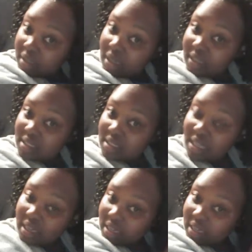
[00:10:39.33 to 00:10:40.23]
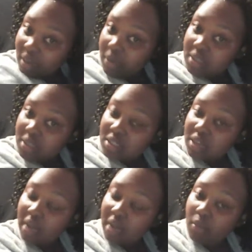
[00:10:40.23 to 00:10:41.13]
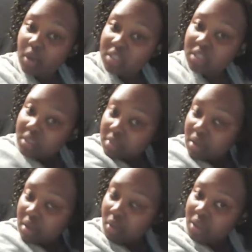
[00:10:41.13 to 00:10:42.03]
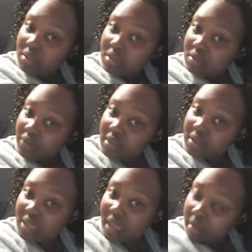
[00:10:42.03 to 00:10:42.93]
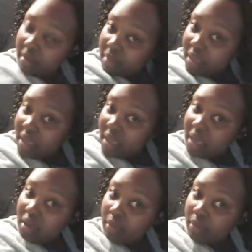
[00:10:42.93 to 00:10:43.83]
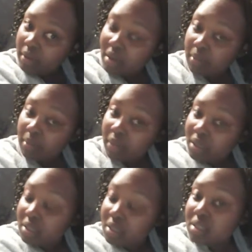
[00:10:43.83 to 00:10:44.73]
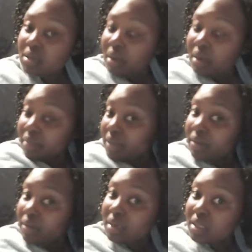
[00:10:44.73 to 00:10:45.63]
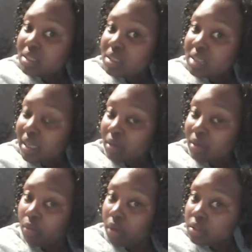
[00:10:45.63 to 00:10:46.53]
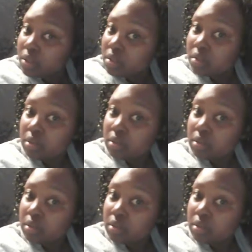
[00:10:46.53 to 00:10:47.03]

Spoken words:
I decided that I wanted to try and wash them, so I washed them the first time, and it worked out pretty good, so I'm giving it its 2nd wash.